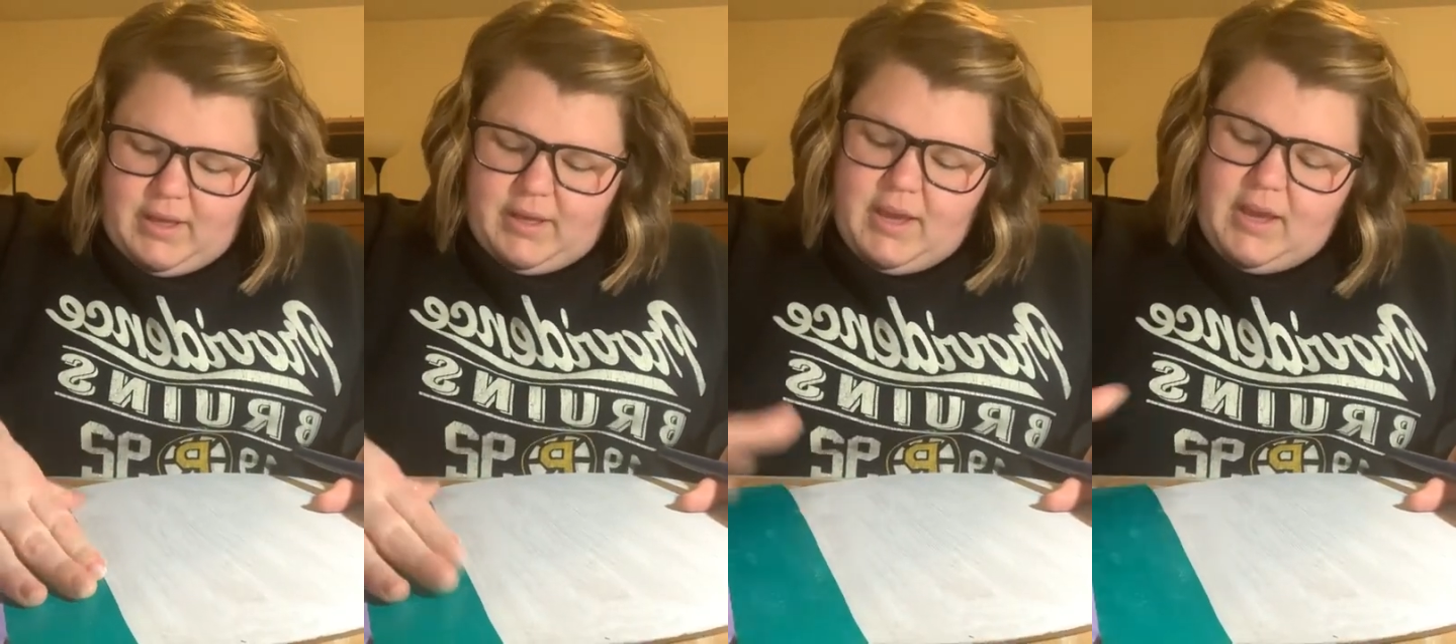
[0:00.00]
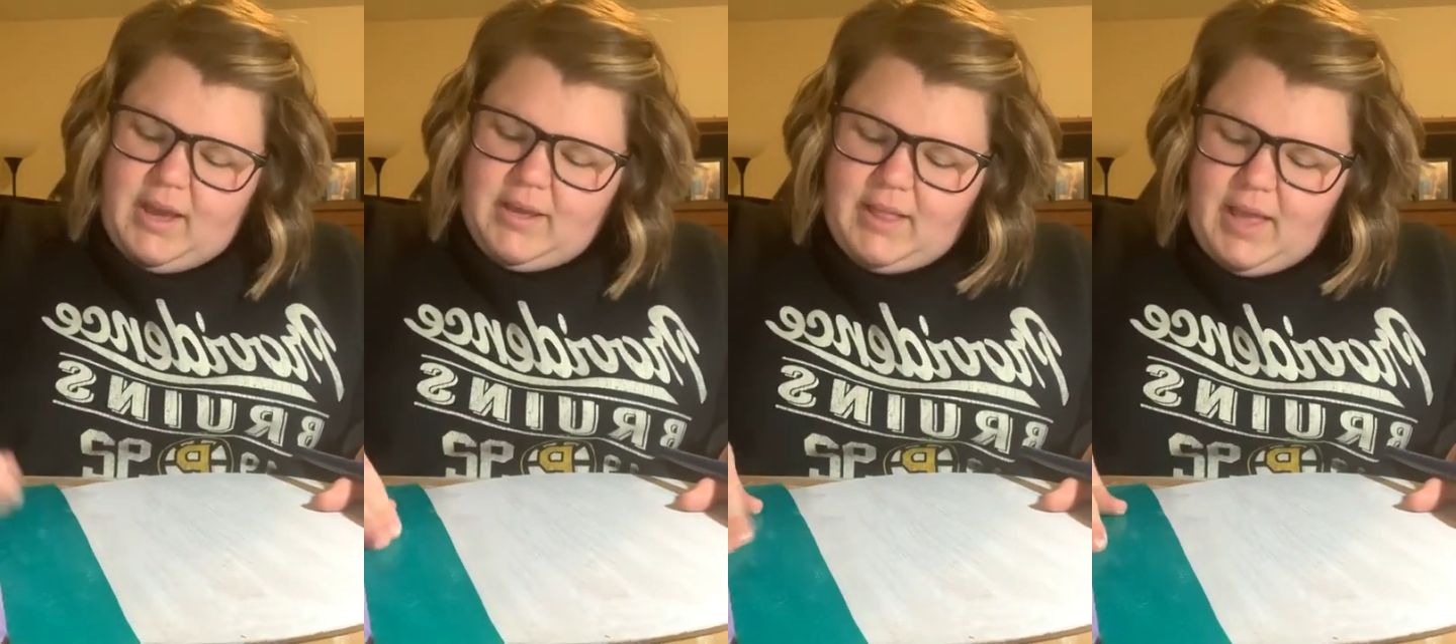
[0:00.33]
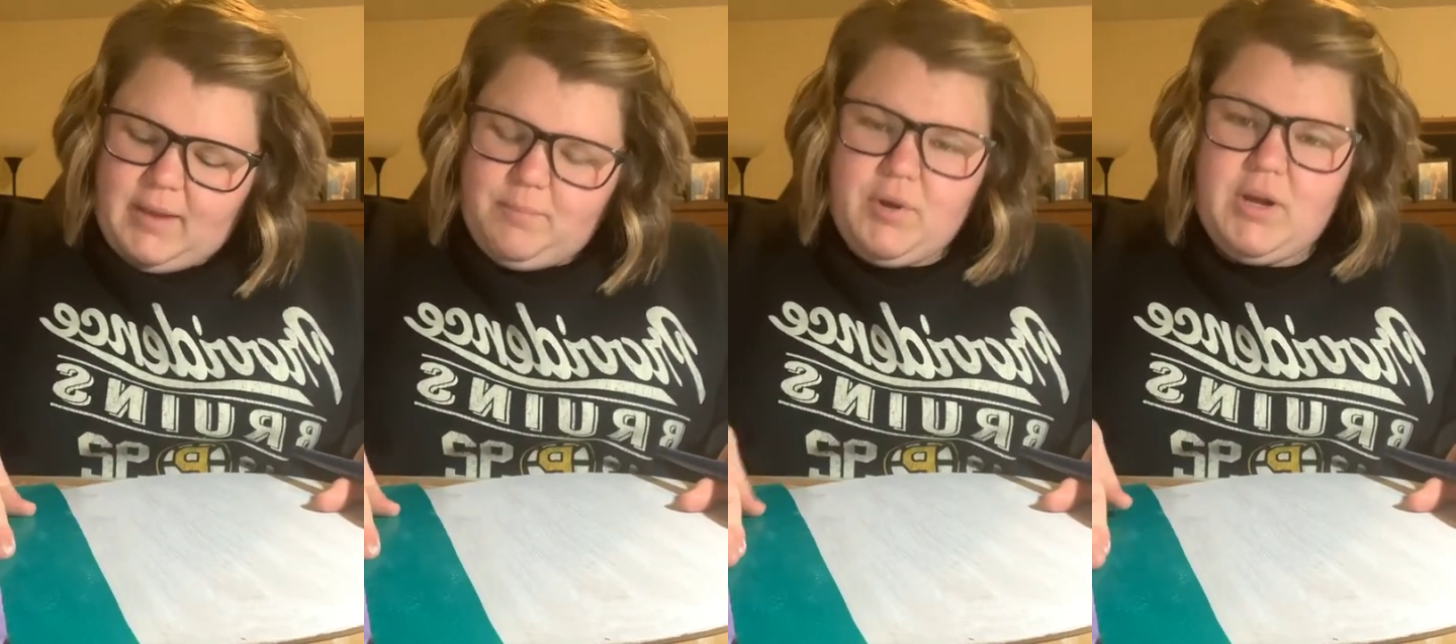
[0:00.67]
can't
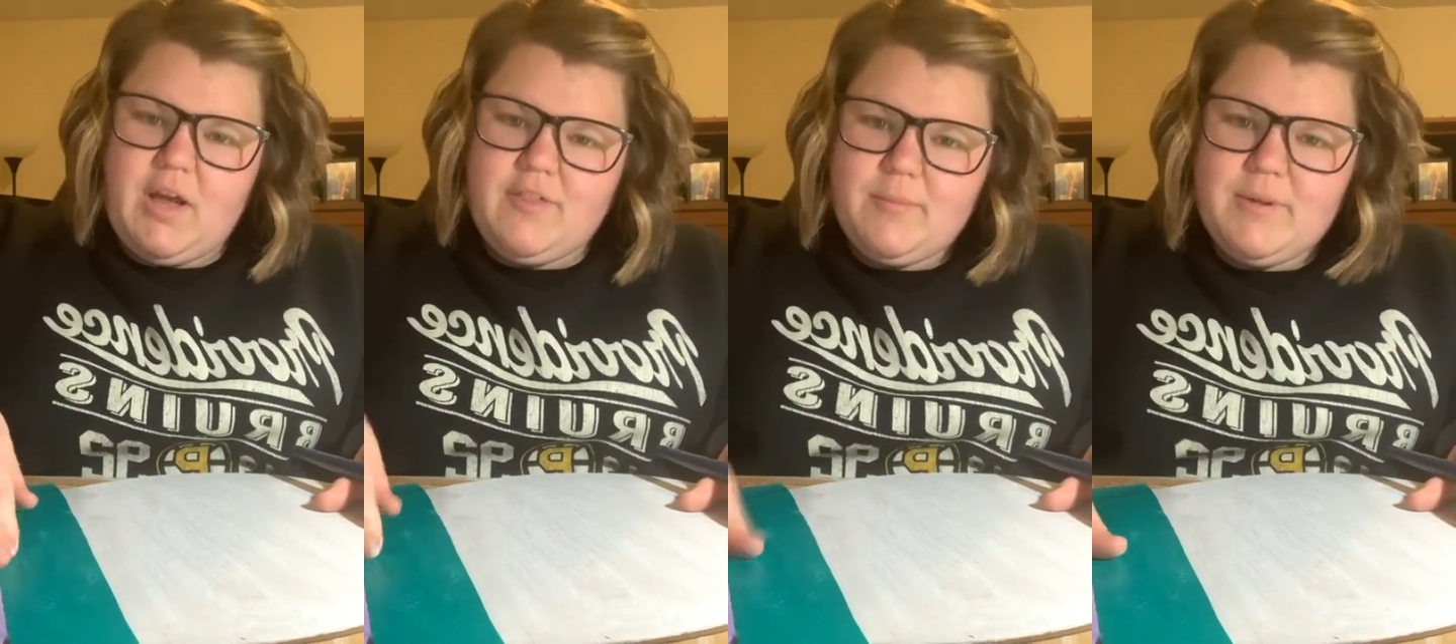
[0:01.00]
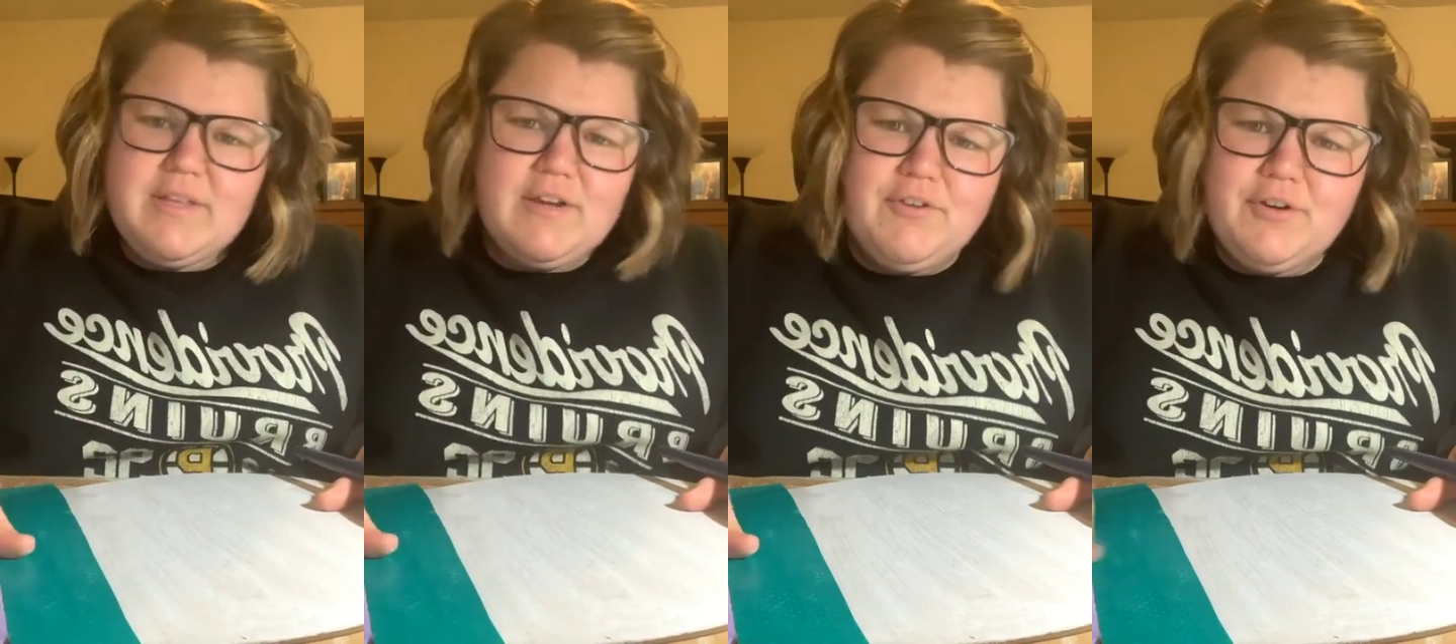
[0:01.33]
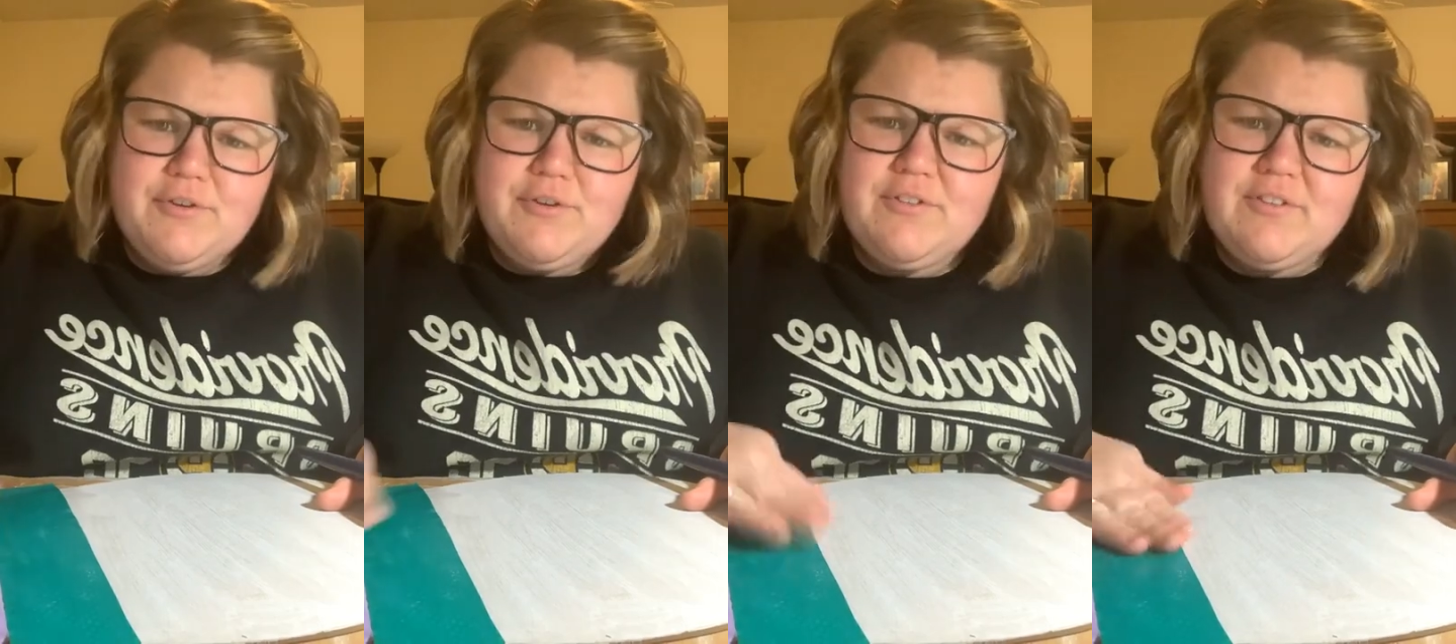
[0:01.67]
I like bring other materials